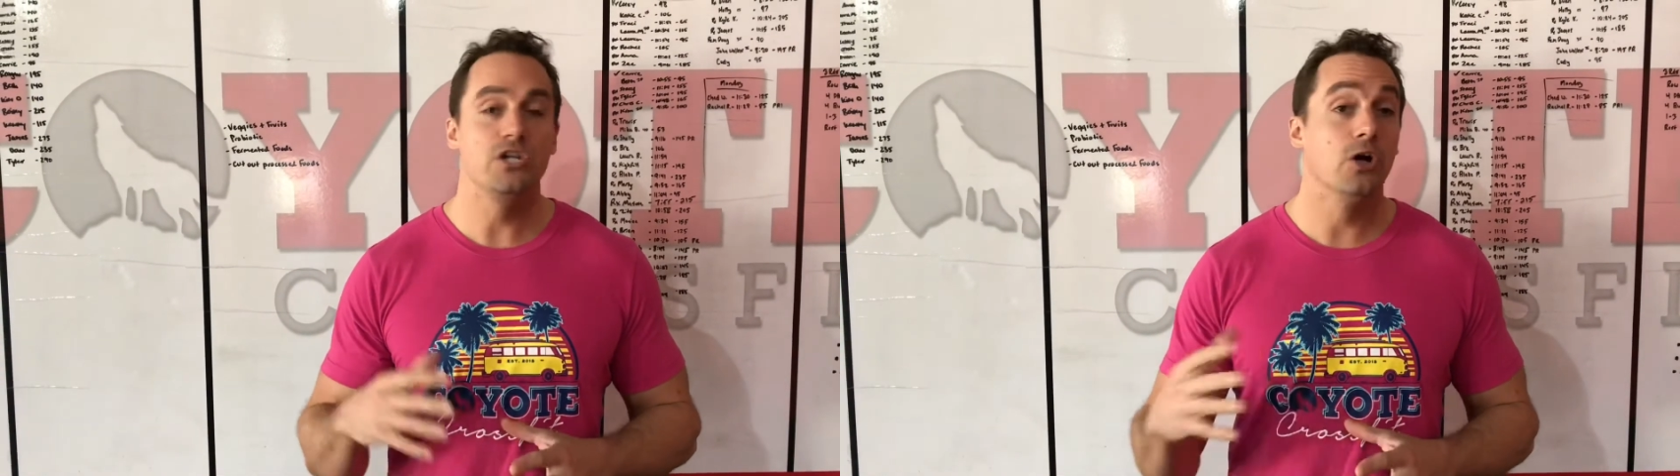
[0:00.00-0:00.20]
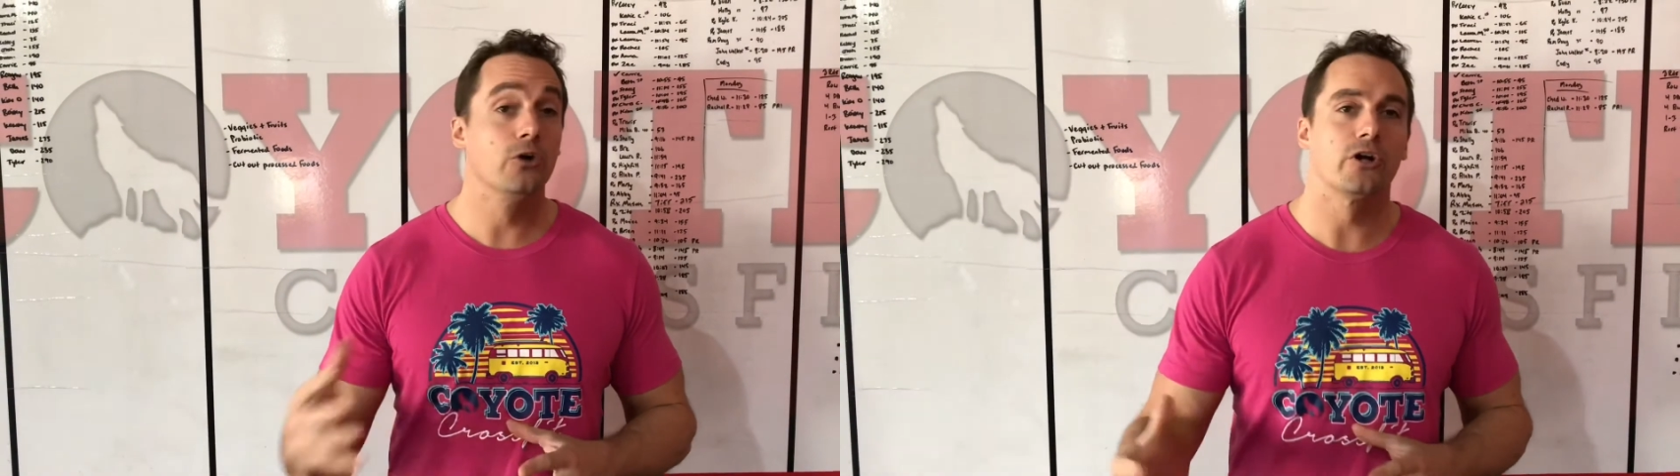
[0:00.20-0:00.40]

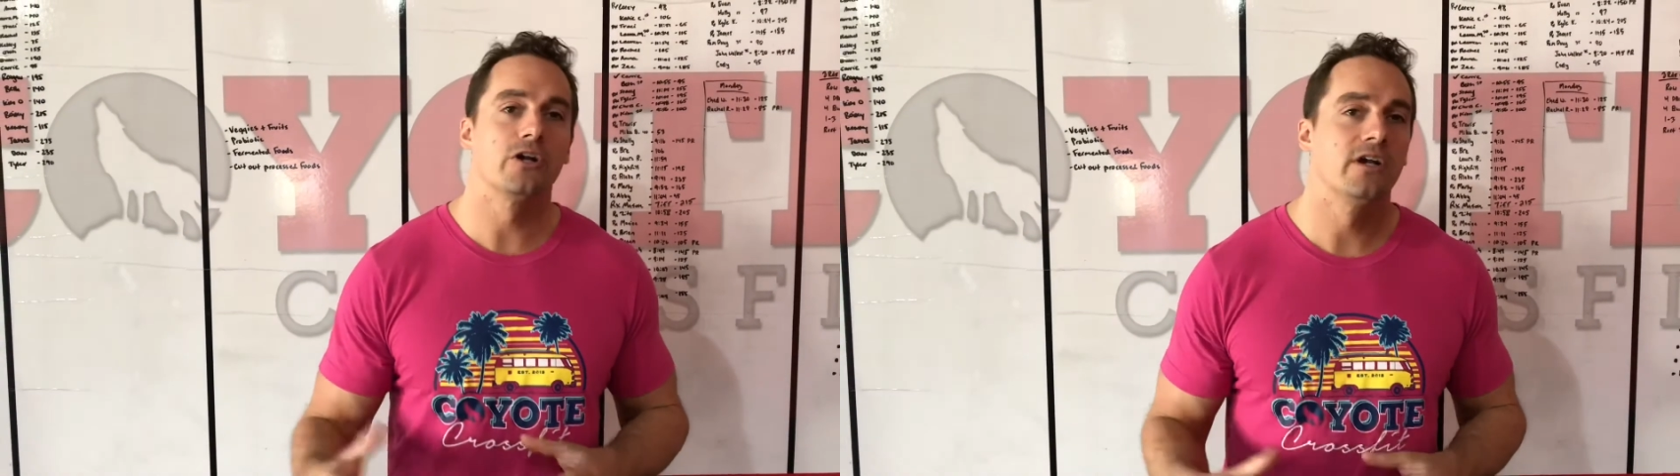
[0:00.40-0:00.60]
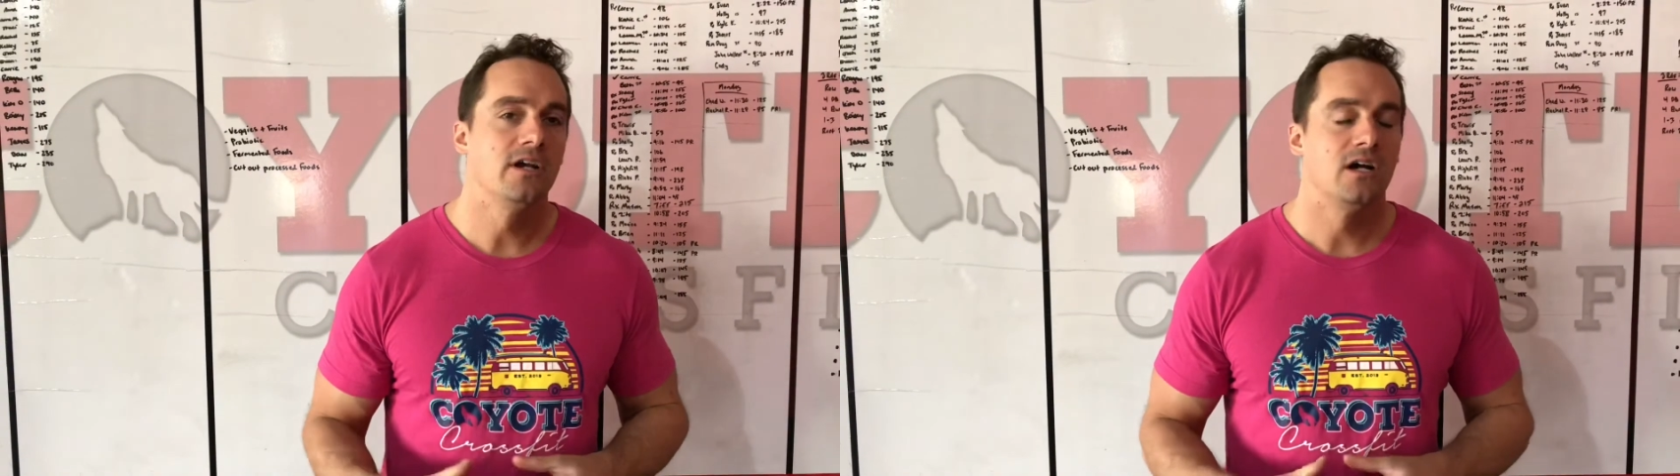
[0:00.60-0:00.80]

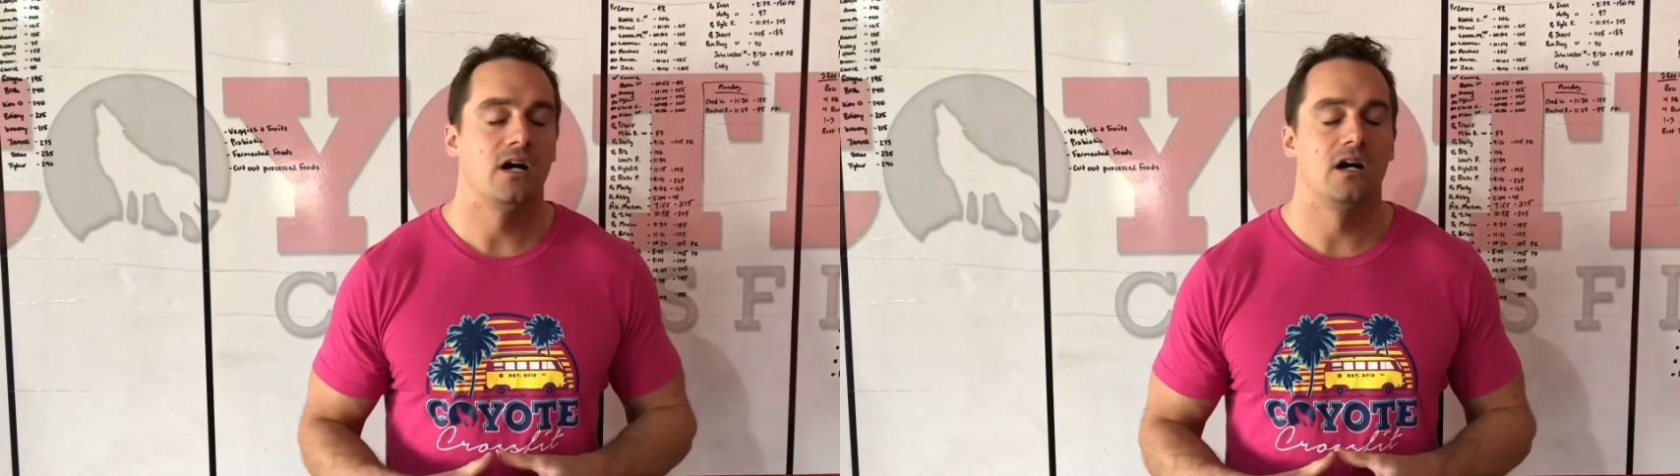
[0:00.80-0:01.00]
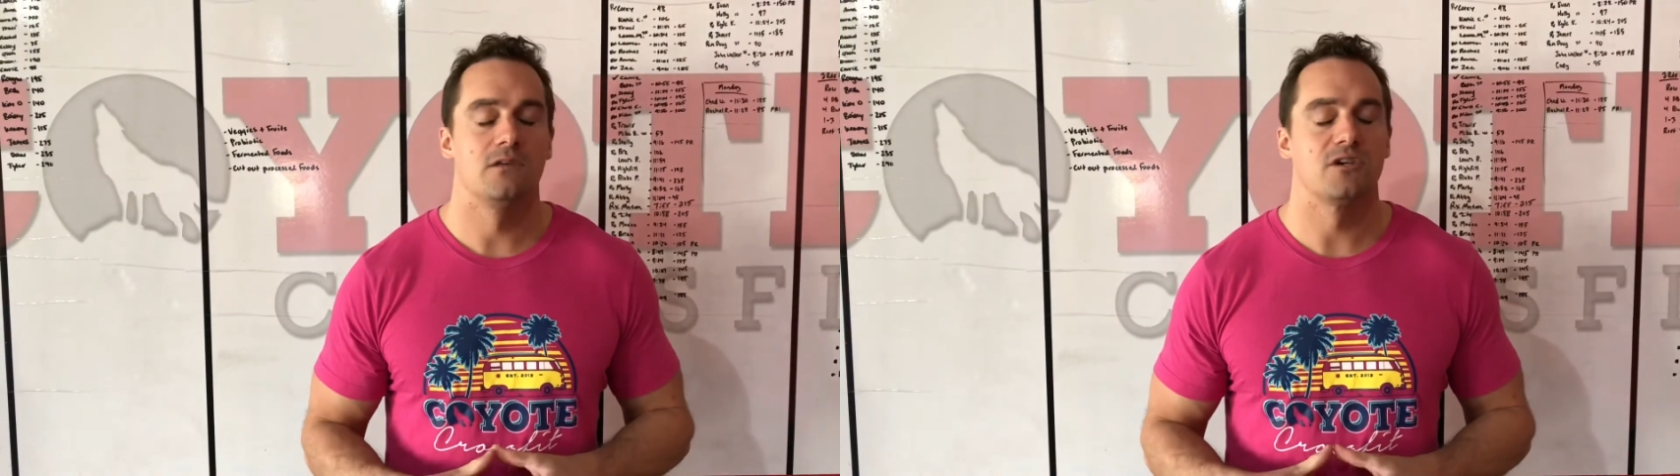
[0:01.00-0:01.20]
yogurt
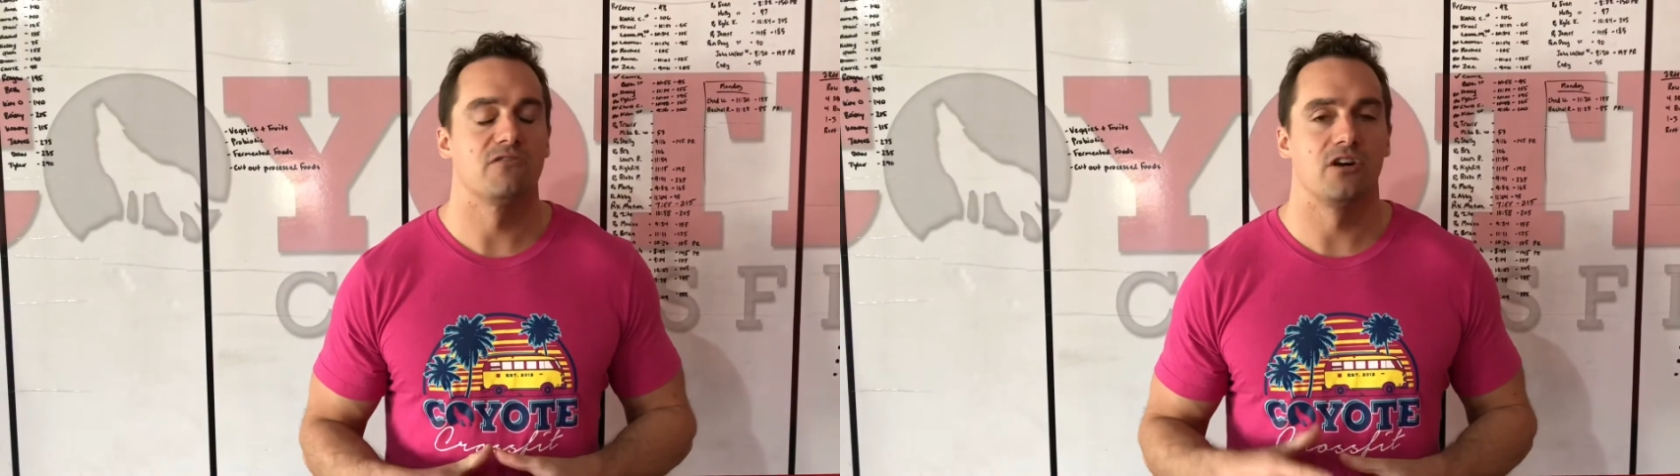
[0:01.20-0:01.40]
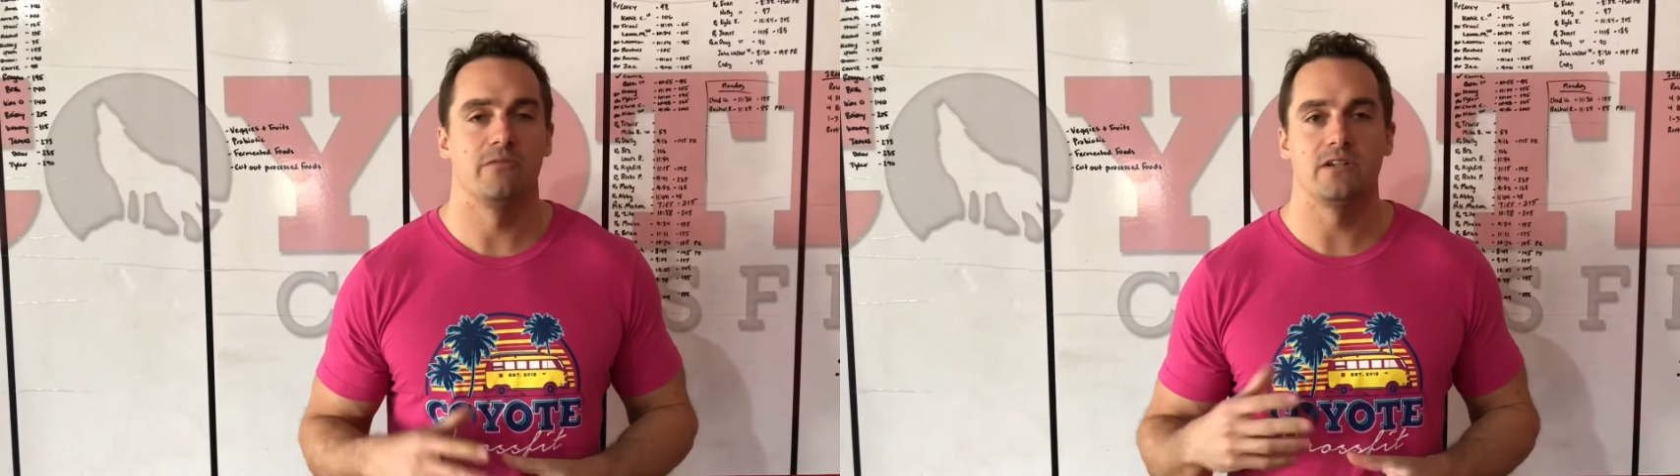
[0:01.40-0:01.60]
um, so
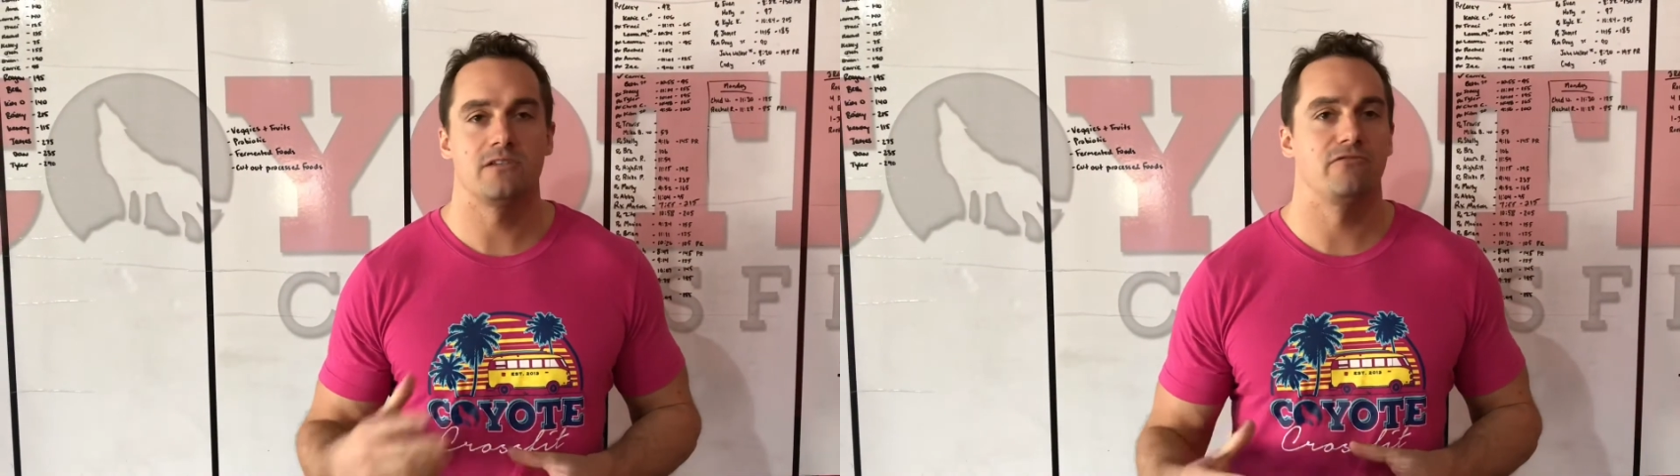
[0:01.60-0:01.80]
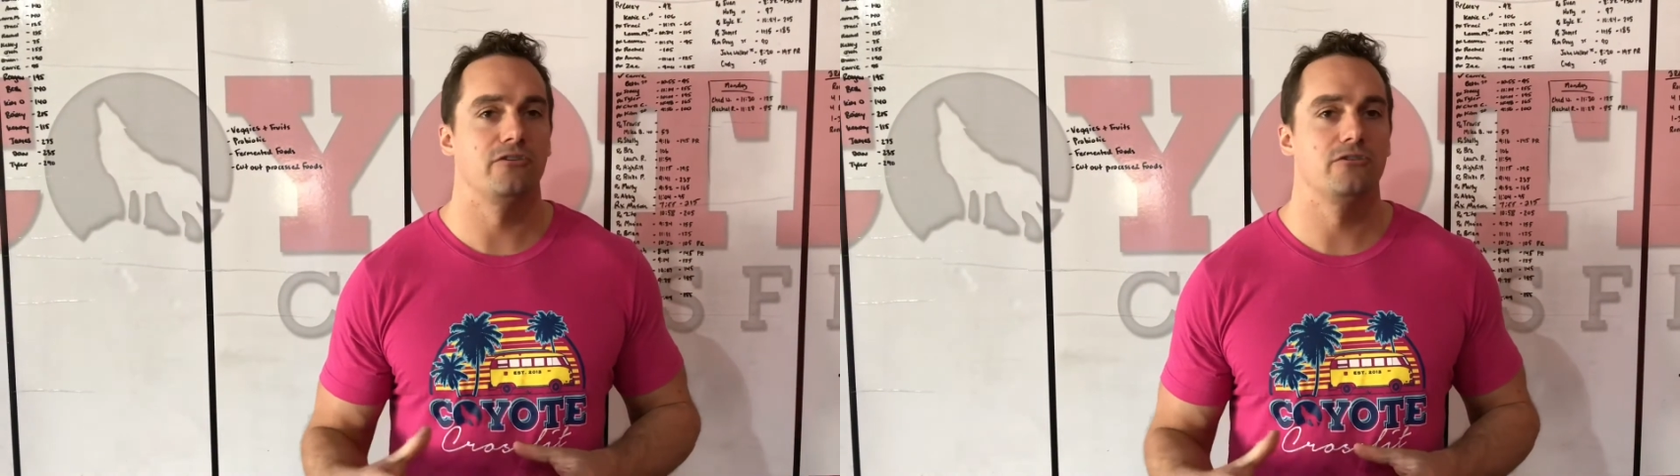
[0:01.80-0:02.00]

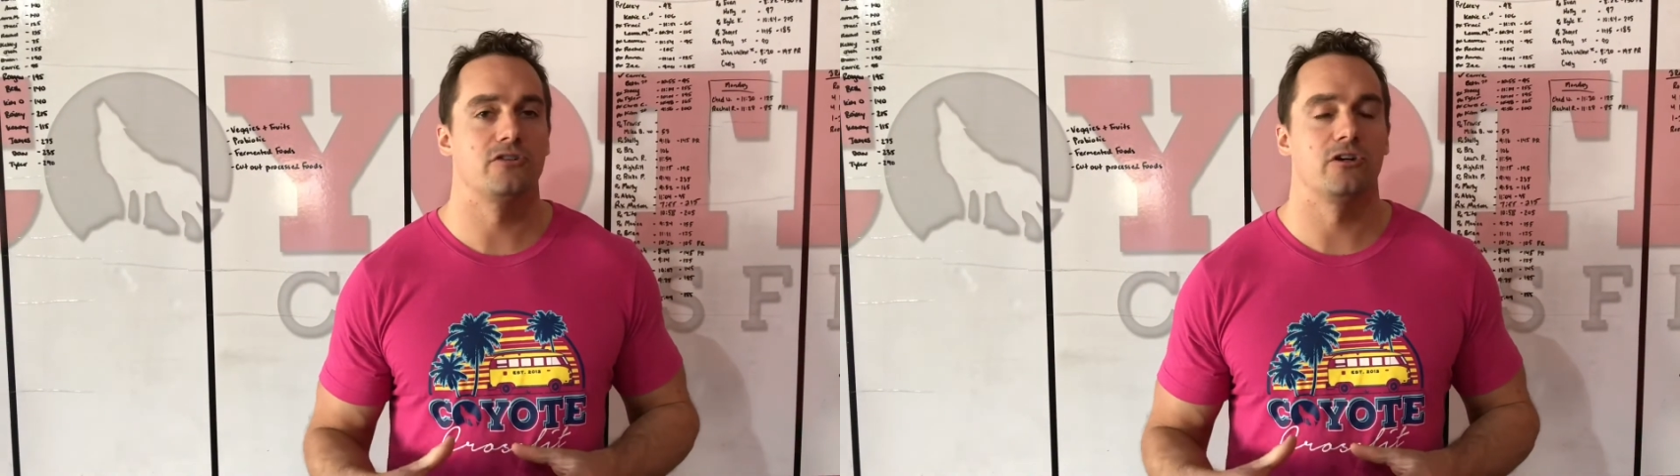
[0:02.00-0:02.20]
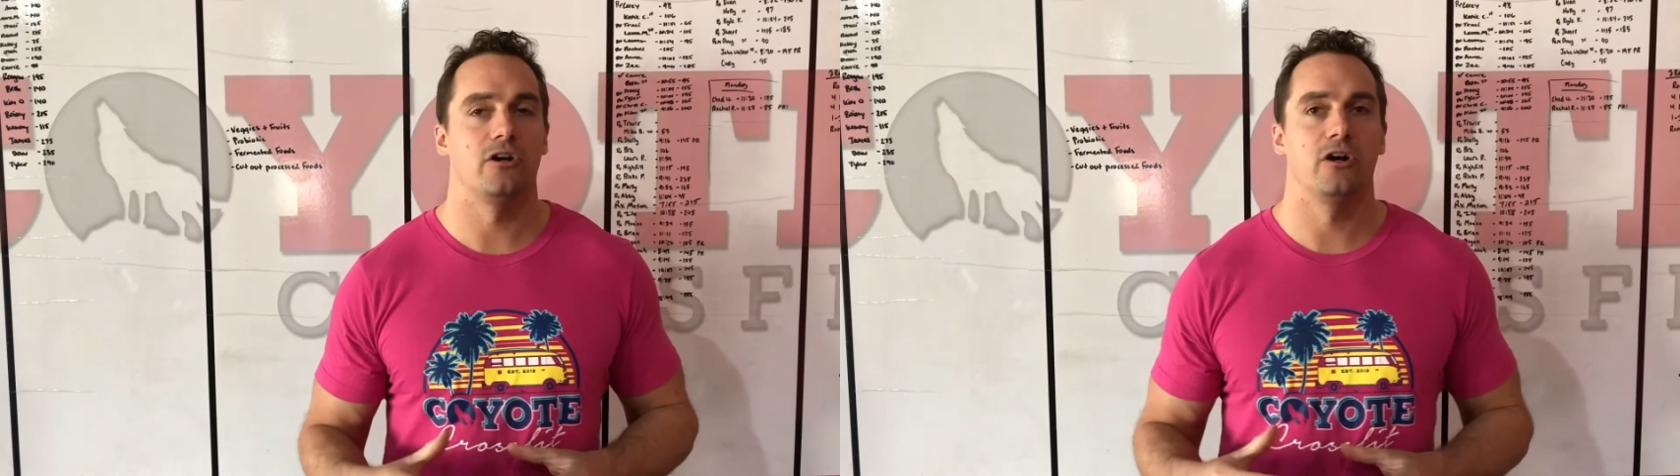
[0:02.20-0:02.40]
fermented foods are,